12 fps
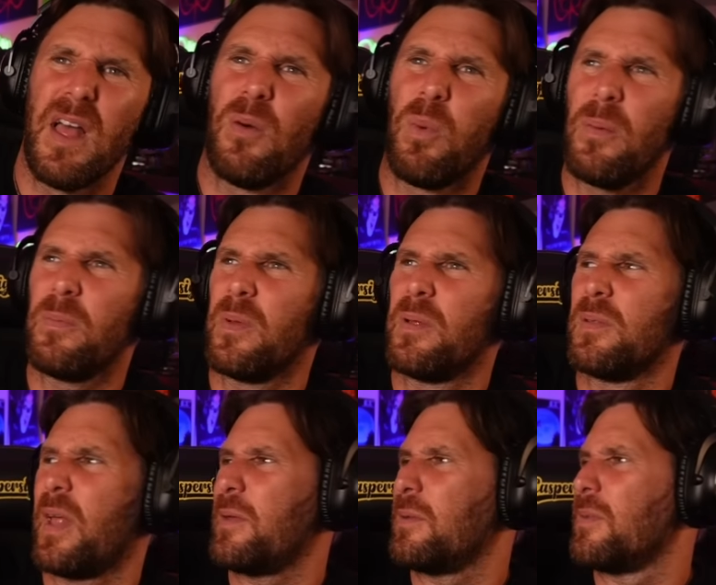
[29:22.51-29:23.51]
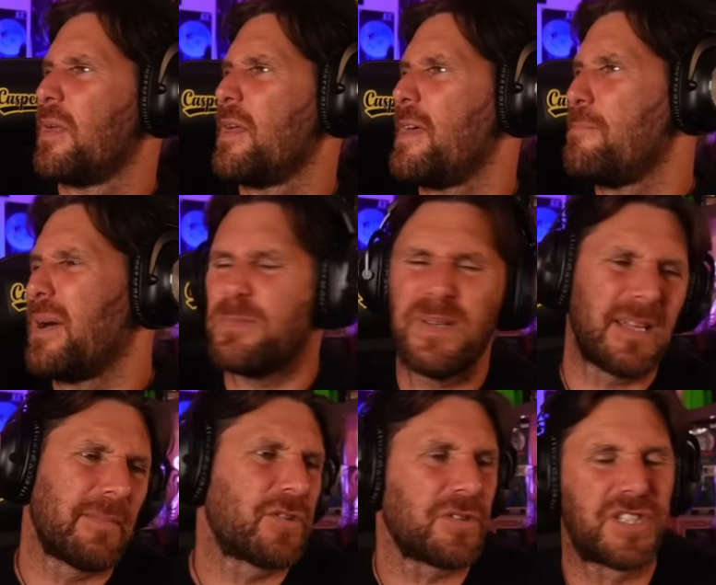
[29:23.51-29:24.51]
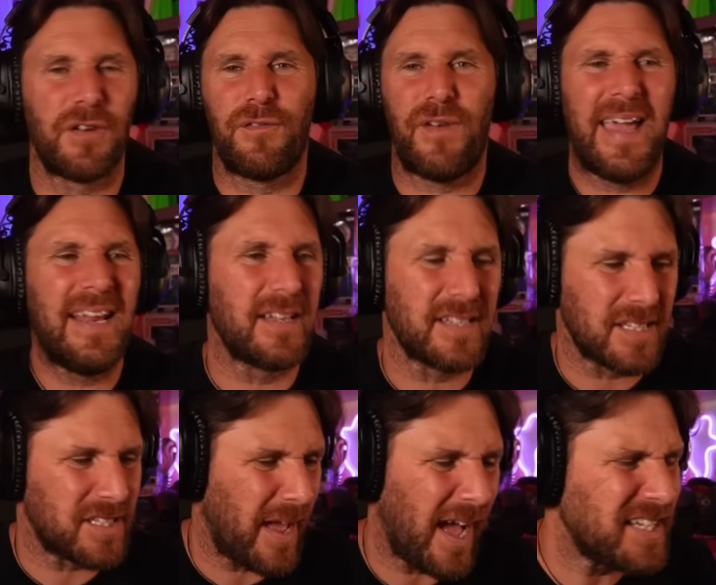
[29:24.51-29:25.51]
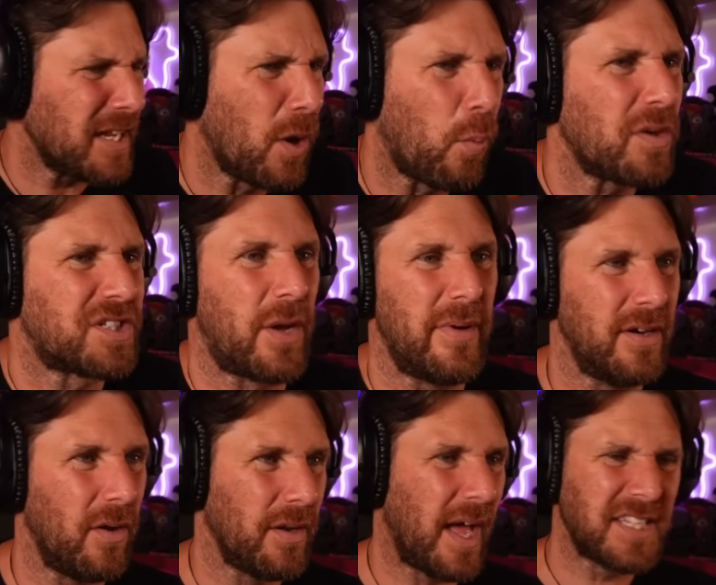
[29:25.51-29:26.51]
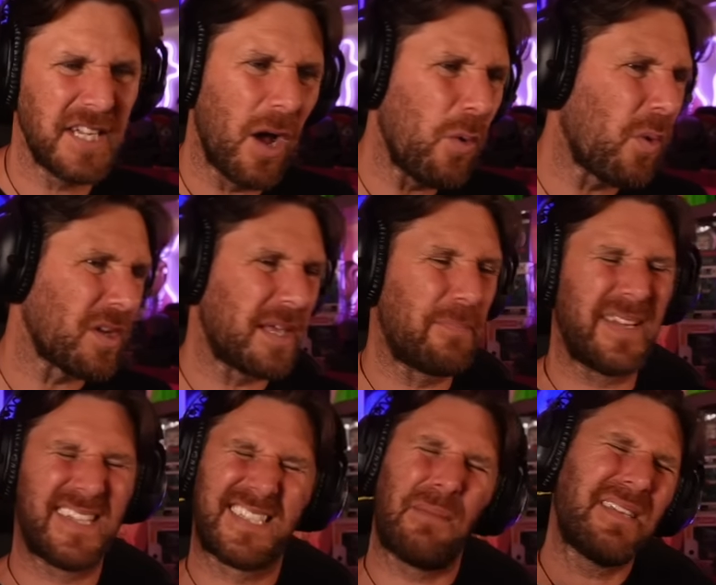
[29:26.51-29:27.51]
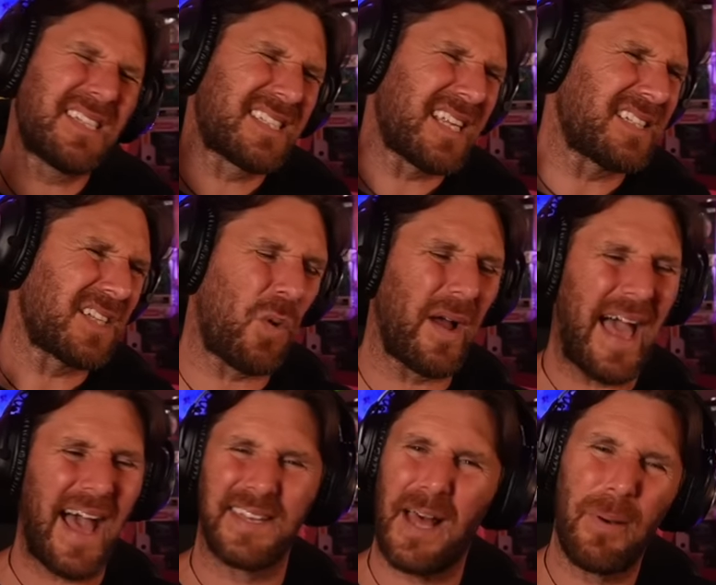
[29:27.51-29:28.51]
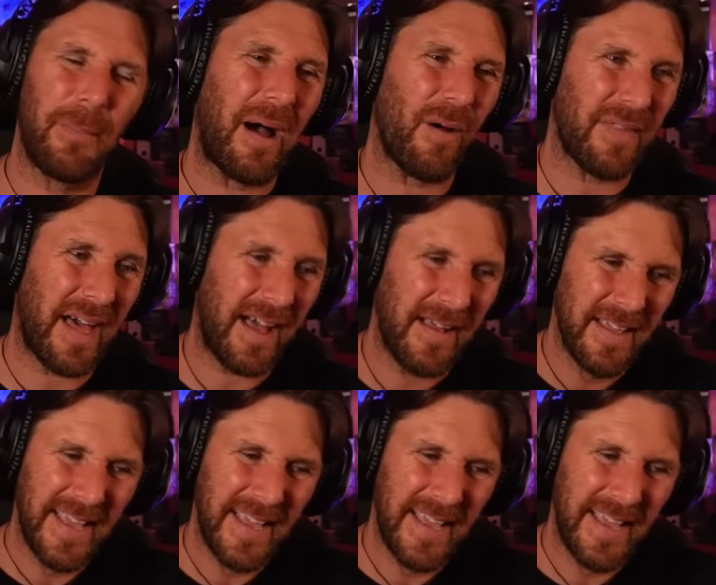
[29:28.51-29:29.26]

What? Like it must be some sort of surveillance. It's like, I don't know what's going on. I don't know what, but something just doesn't quite add up about that.